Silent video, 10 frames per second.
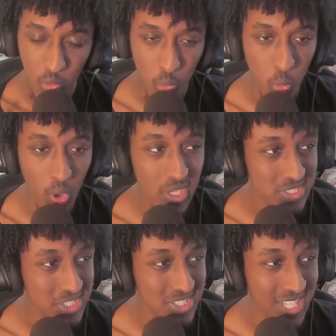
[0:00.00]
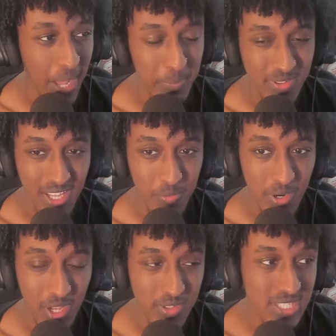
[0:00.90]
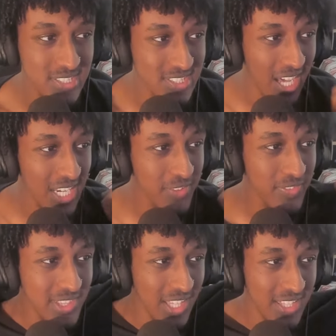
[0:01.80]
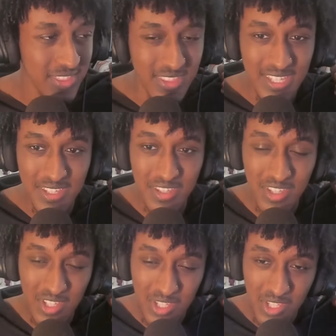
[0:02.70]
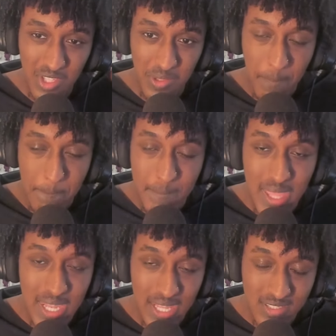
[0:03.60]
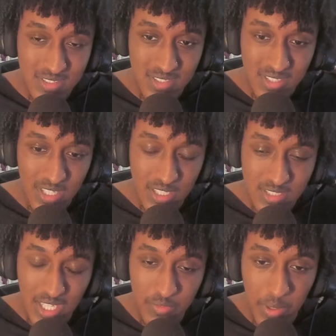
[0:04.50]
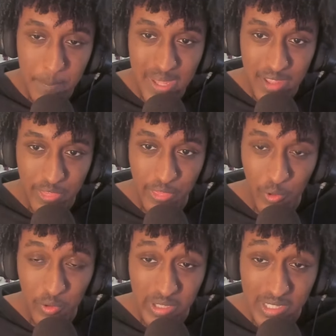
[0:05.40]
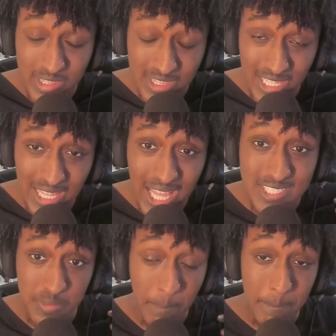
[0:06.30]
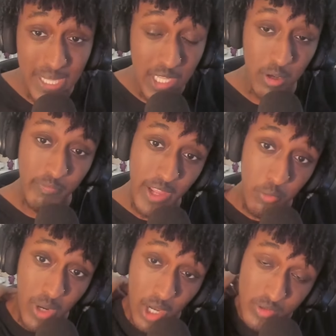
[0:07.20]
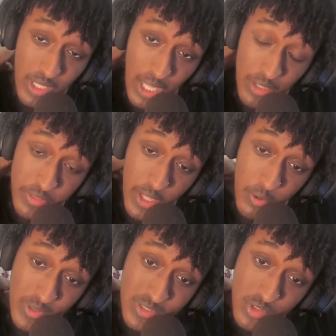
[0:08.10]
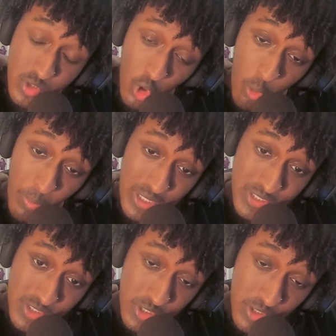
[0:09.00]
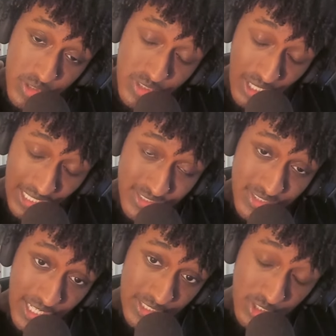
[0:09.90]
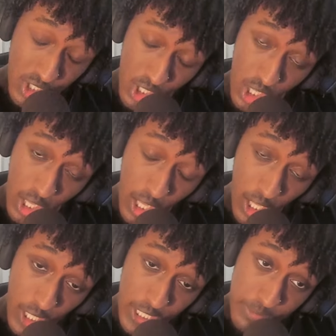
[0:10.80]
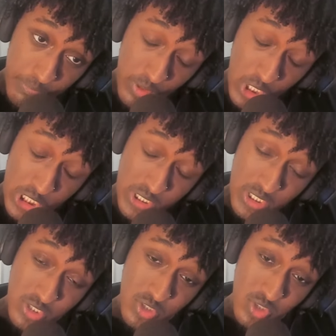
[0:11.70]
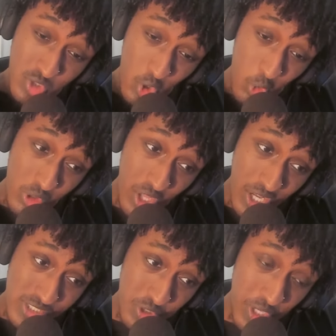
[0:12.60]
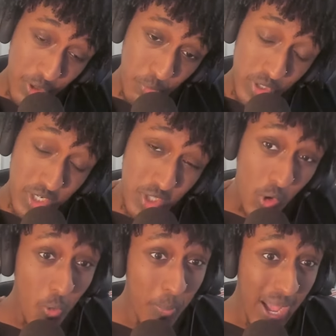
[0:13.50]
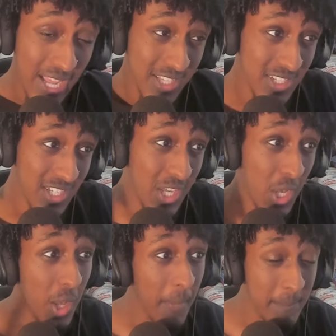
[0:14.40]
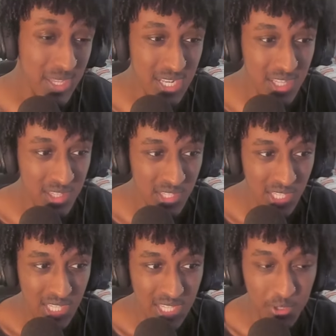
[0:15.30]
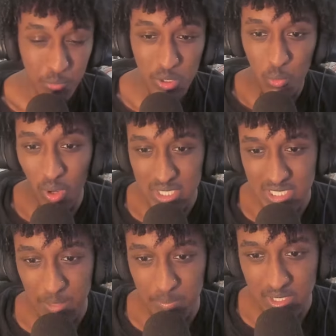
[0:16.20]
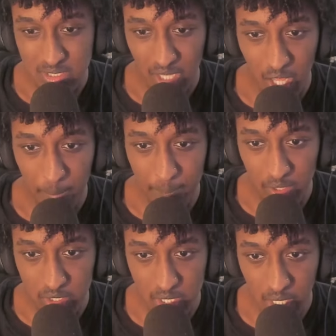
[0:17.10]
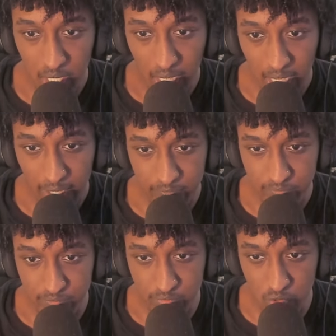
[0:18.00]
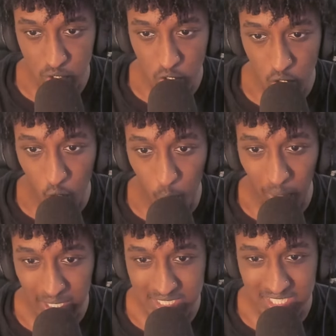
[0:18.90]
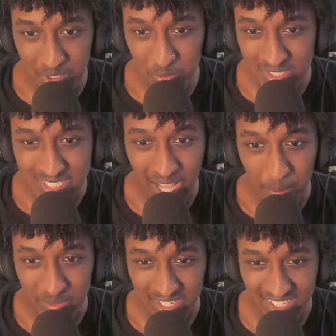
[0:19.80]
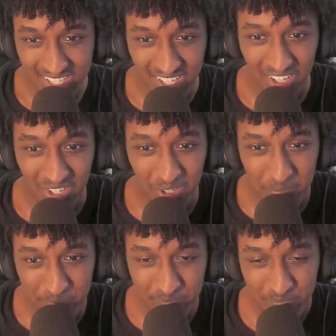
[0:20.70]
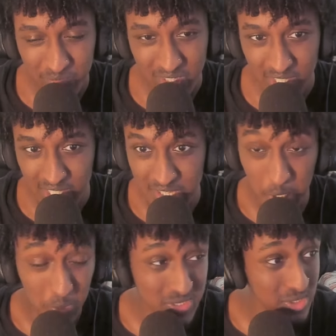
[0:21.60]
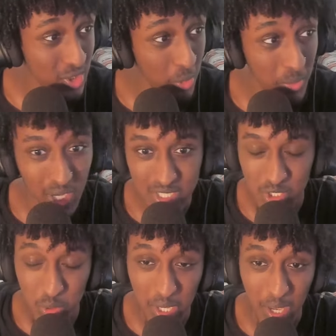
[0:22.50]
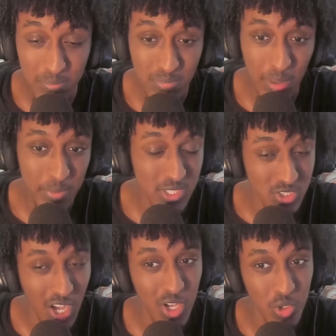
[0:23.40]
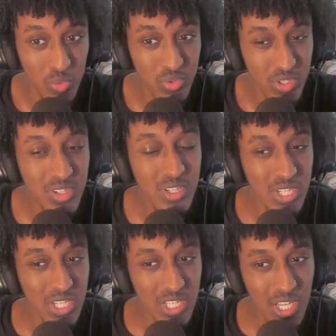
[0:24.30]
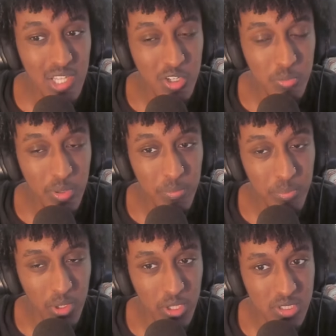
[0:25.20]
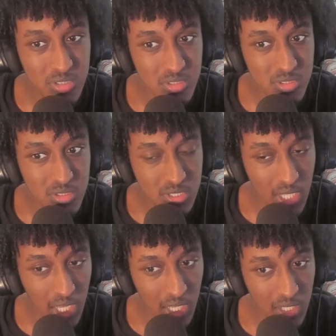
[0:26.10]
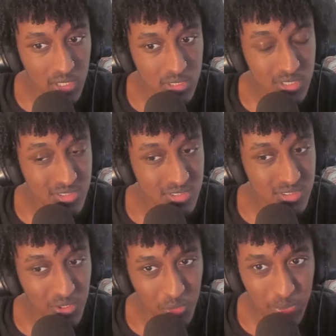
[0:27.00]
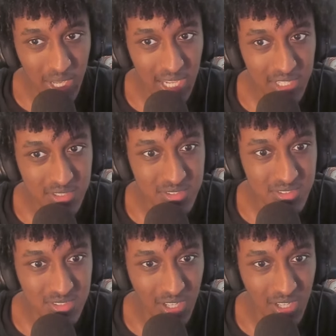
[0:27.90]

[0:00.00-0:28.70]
What just happened that round? It's not even like the minute. It's not even a minute 30. The last minute of that round. There is so much to dissect. I'm so lost. Okay, we're gonna go back a minute and rewatch that because I'm not gonna lie, I have no idea what's happening. There was so much. Okay, I'm gonna talk over it a little bit, but yeah, let's go back.